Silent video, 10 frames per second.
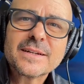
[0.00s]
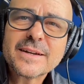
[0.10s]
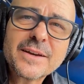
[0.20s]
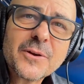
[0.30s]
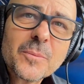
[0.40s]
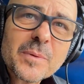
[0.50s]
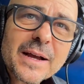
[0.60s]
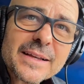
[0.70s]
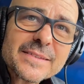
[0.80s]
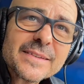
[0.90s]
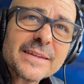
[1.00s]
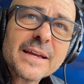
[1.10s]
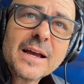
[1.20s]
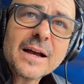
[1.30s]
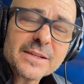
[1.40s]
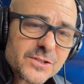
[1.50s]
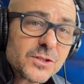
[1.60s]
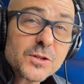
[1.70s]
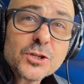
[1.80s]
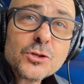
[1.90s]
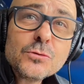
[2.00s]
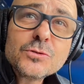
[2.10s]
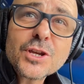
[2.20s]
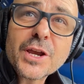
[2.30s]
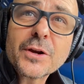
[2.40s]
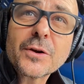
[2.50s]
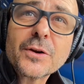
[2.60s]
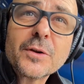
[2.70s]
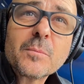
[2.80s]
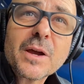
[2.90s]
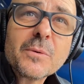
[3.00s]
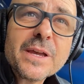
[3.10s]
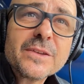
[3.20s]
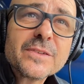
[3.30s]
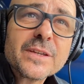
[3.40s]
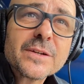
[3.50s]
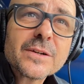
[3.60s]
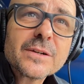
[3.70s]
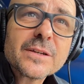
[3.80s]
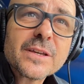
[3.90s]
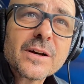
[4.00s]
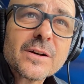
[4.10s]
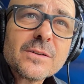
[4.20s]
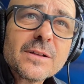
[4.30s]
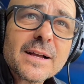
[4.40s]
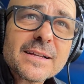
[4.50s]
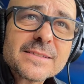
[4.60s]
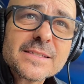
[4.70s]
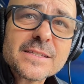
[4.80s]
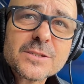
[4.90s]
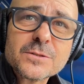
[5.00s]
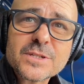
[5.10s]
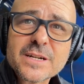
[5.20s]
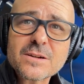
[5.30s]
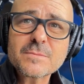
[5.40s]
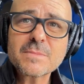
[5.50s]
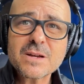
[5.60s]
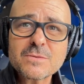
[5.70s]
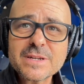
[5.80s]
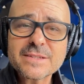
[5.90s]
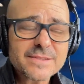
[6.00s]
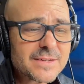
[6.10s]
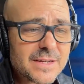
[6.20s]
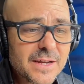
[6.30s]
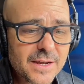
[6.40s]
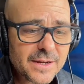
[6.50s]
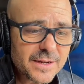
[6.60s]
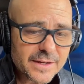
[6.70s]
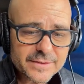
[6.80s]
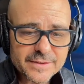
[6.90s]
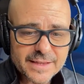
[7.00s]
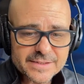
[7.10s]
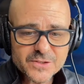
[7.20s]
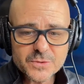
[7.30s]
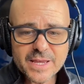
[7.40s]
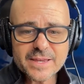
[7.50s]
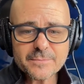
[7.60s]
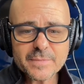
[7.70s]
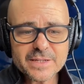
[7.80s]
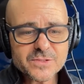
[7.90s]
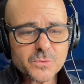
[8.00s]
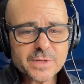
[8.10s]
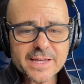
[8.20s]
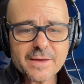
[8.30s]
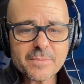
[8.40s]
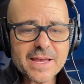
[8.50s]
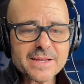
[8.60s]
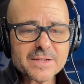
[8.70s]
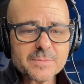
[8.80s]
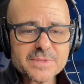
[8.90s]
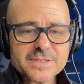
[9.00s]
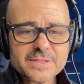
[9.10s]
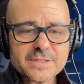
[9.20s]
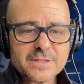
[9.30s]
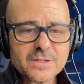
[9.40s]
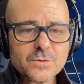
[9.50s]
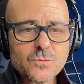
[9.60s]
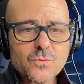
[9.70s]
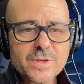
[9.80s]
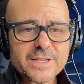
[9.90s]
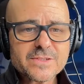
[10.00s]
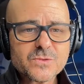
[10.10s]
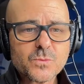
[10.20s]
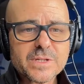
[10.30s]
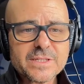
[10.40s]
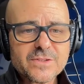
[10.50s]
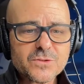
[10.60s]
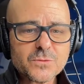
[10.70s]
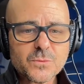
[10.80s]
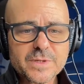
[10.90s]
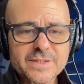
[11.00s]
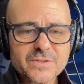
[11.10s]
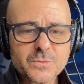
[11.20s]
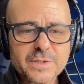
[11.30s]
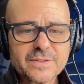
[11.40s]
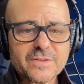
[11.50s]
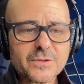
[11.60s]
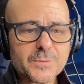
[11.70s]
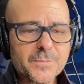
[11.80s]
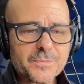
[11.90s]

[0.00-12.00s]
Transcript: Nope, I see a huge error in my ways here, y'all. I see a huge error in my ways, and that's okay because we got backups. Oh yes, we do. Yes, we do.